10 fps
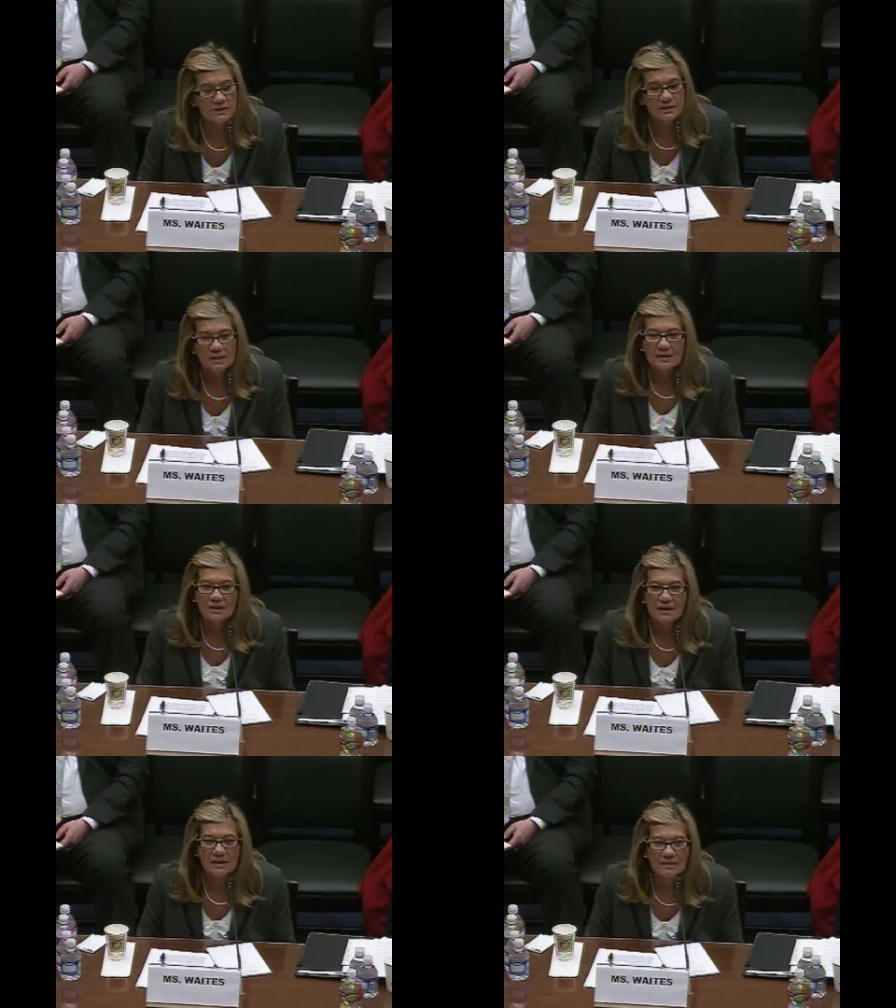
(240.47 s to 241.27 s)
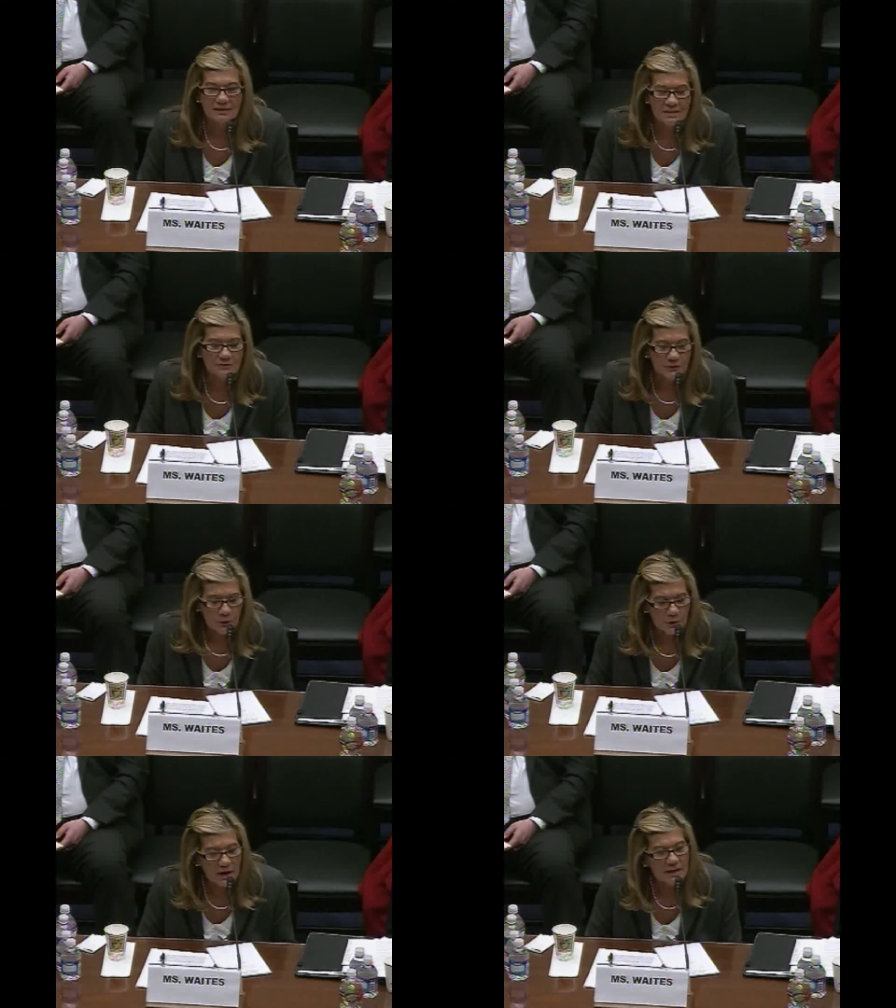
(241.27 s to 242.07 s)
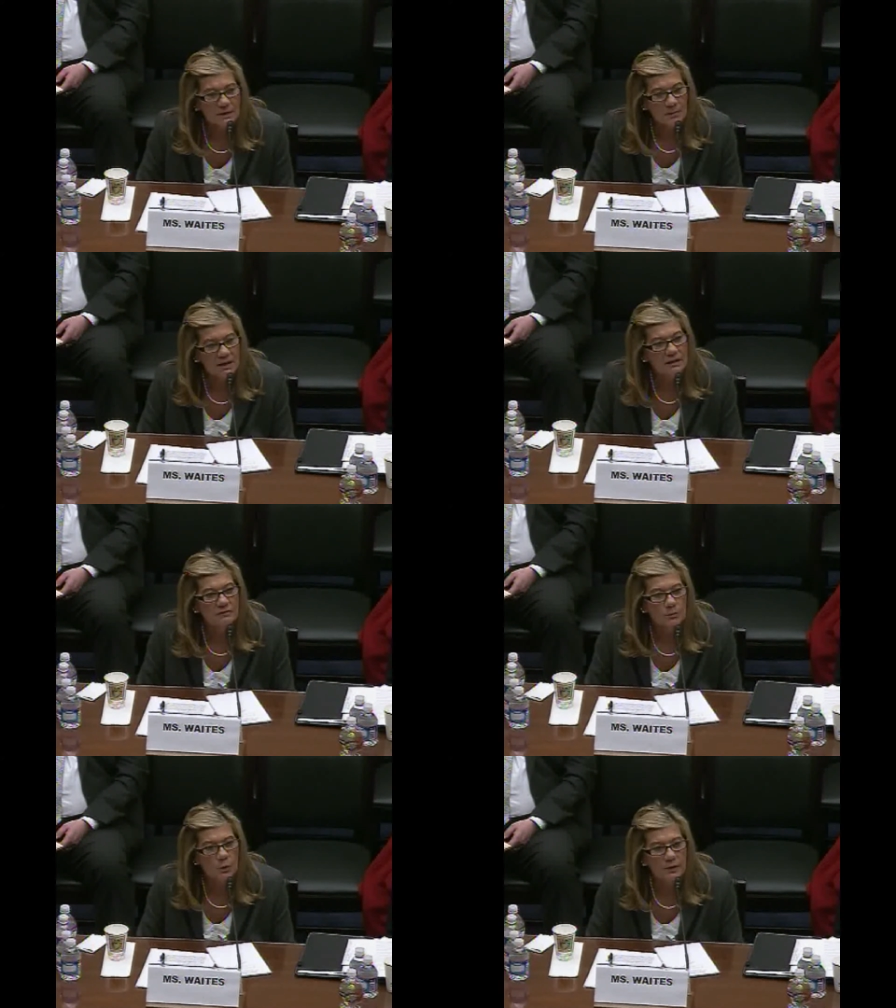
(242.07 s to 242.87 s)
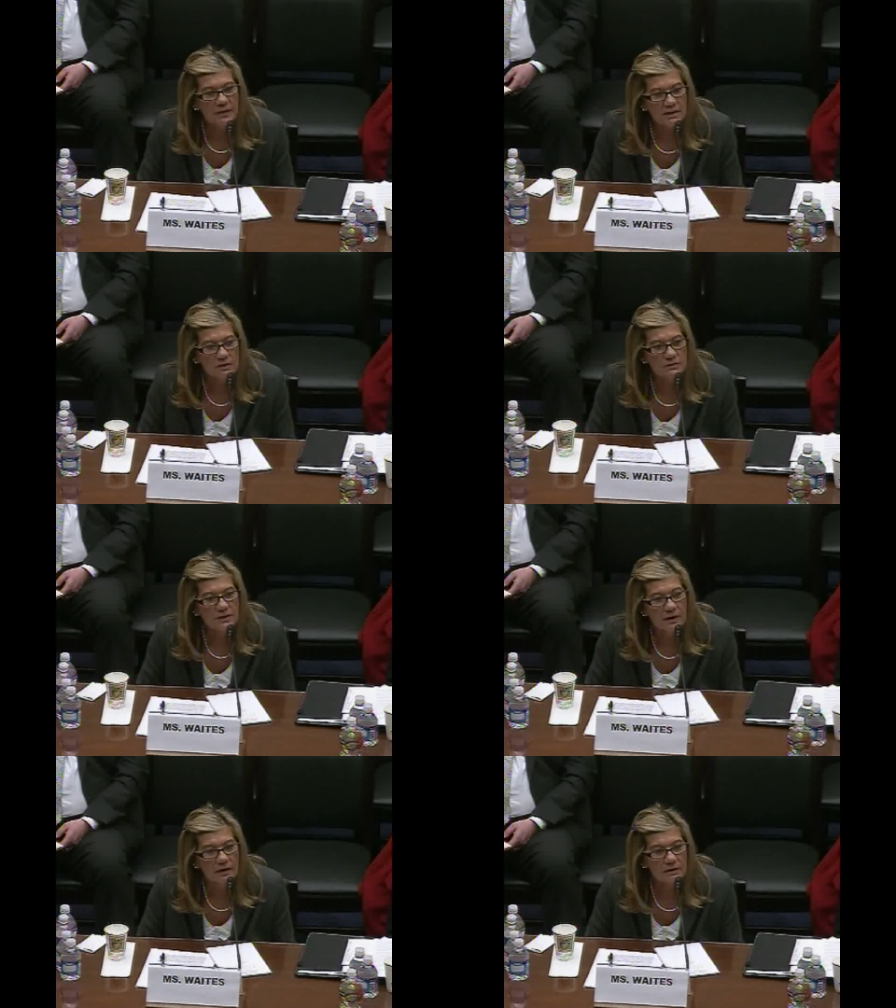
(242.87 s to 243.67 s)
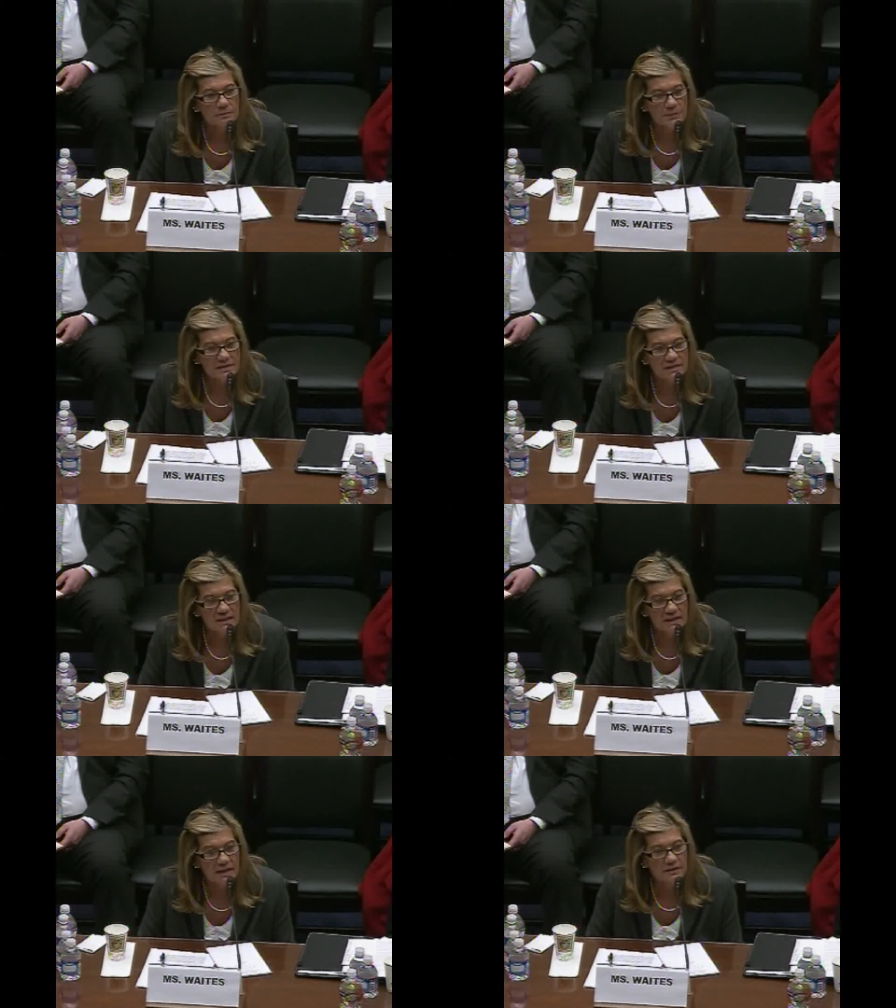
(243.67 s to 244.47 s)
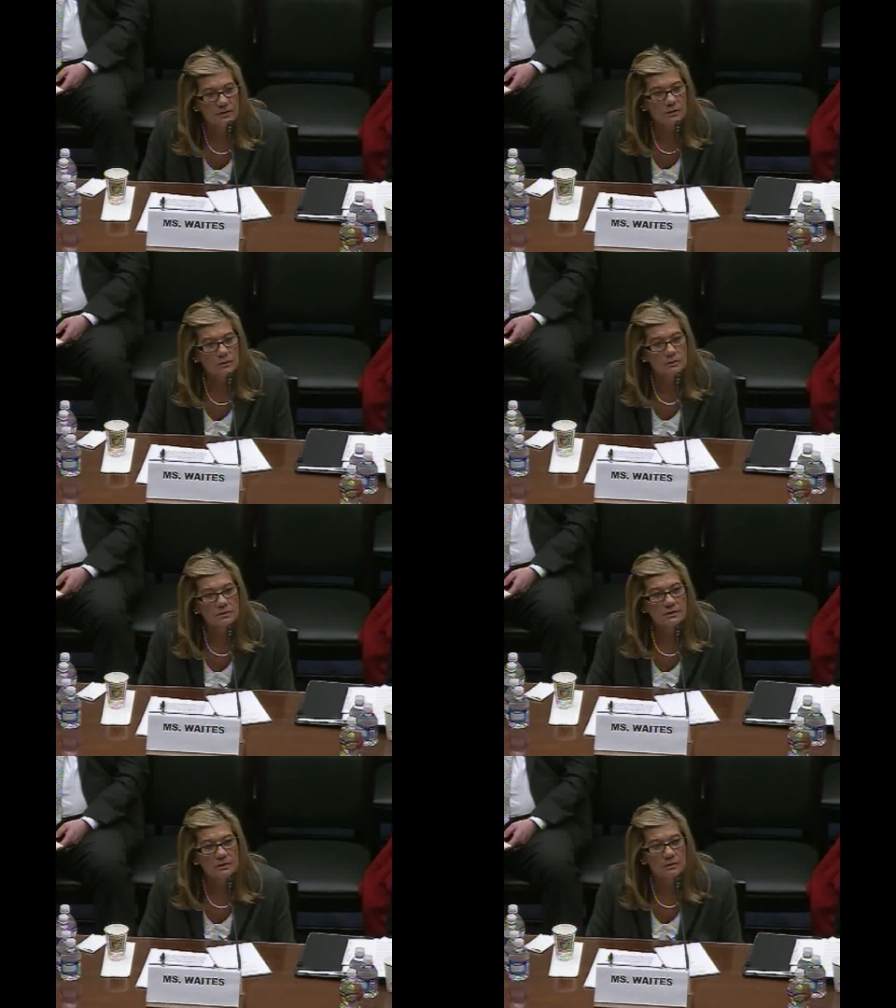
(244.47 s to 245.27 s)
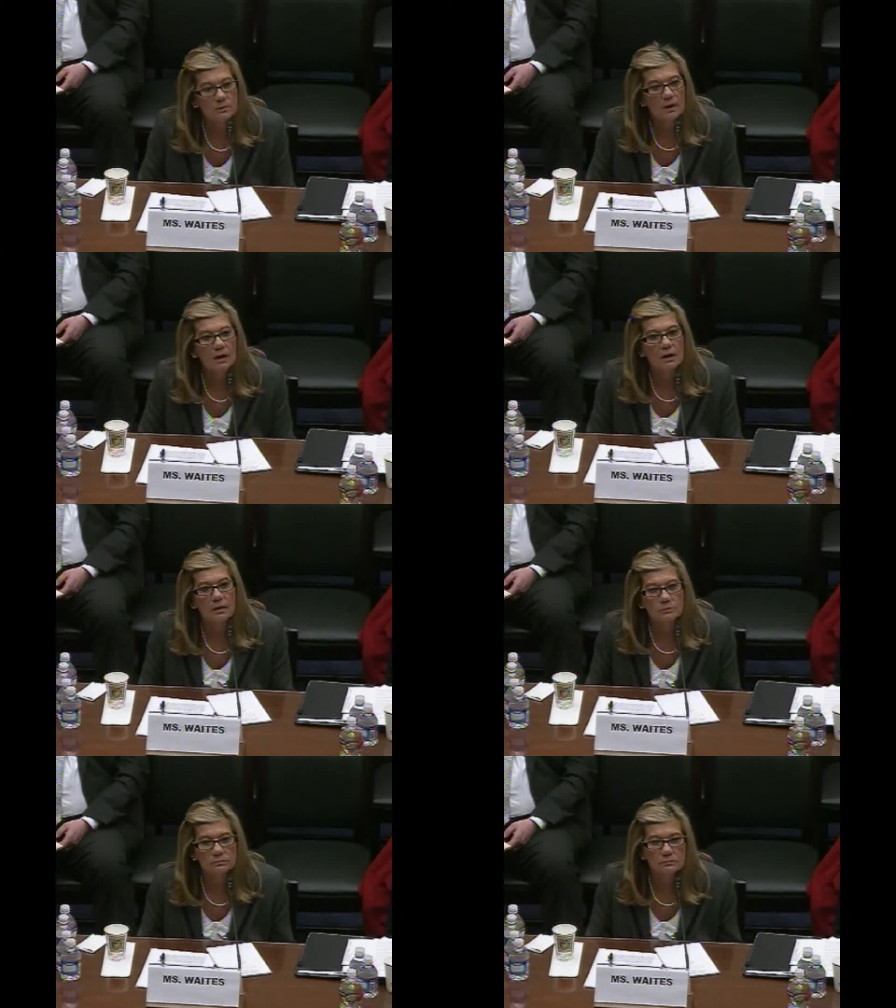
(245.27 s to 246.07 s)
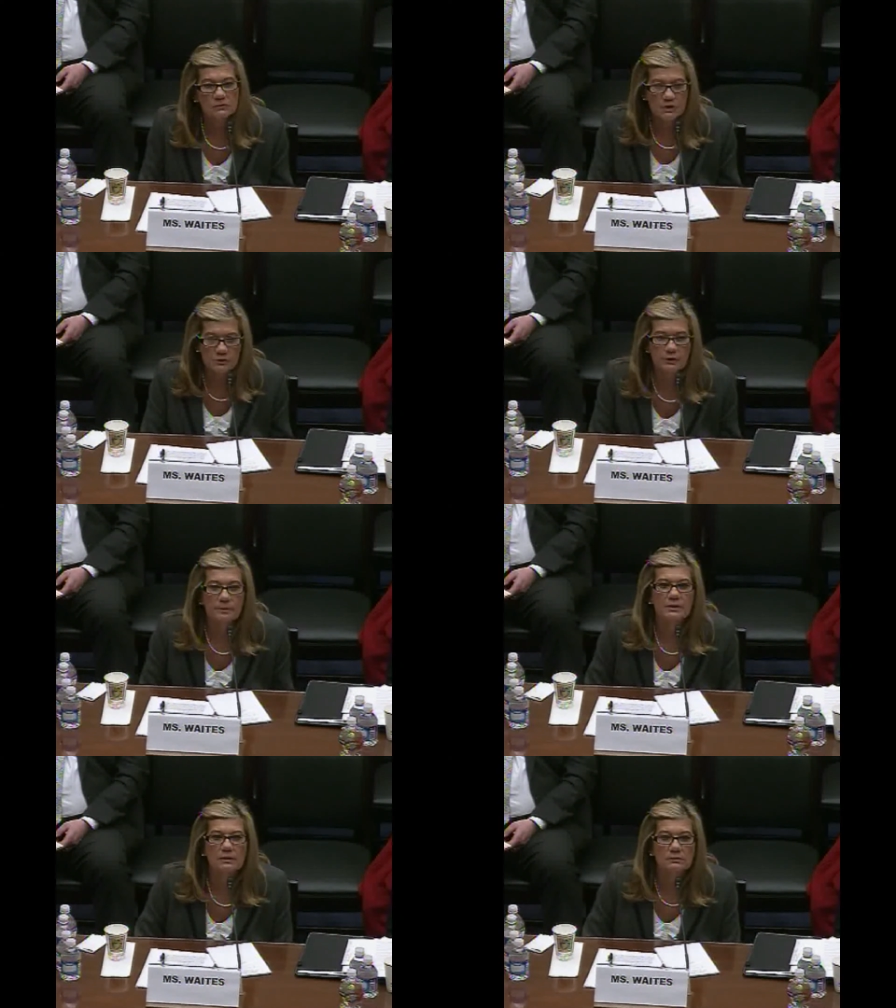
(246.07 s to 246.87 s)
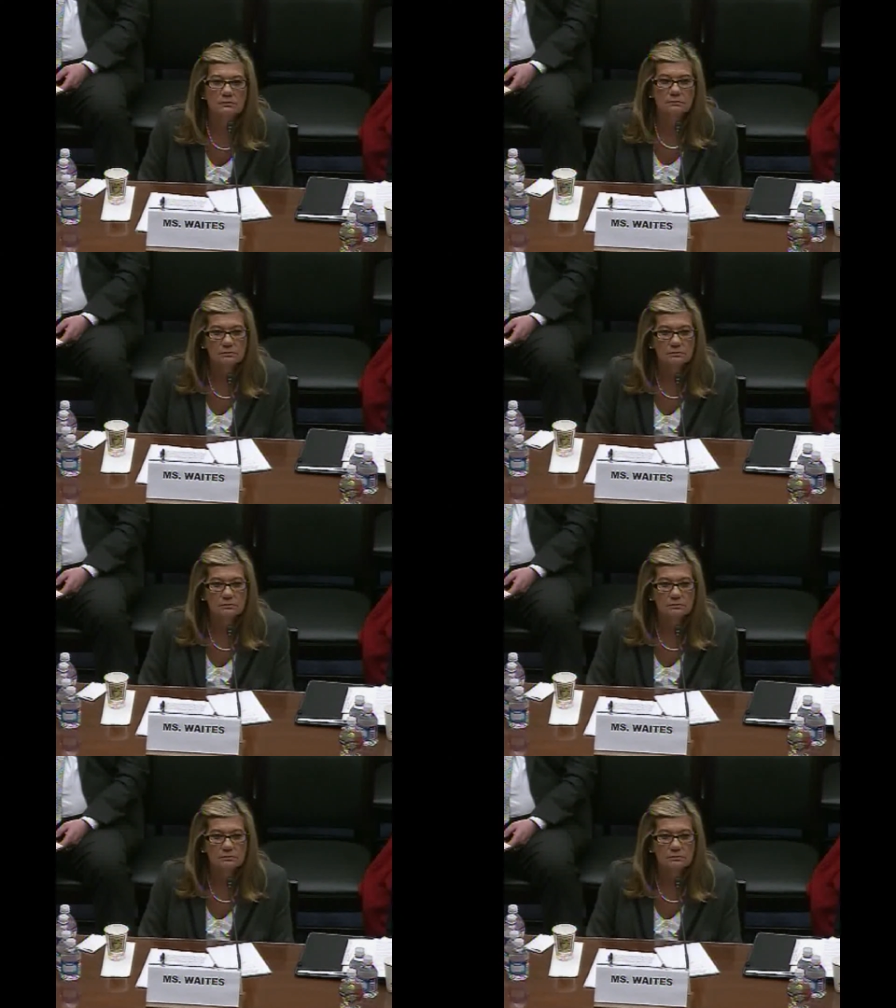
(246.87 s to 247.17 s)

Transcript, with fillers: which infuriated me even more. They used our BCEA dues to um, contribute